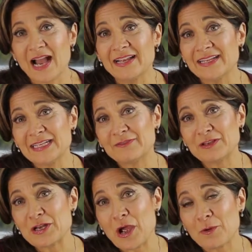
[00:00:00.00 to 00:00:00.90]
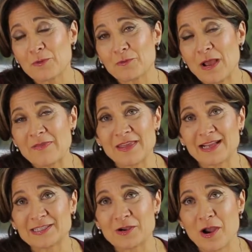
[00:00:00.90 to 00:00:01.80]
I didn't even know at
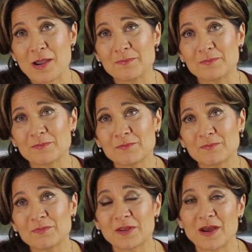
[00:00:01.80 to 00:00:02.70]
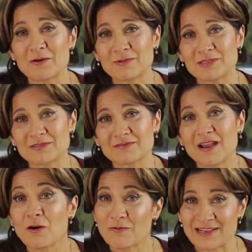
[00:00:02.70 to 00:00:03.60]
that time that I was
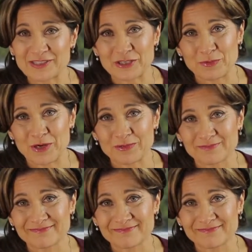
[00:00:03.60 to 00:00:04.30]
a rescuer.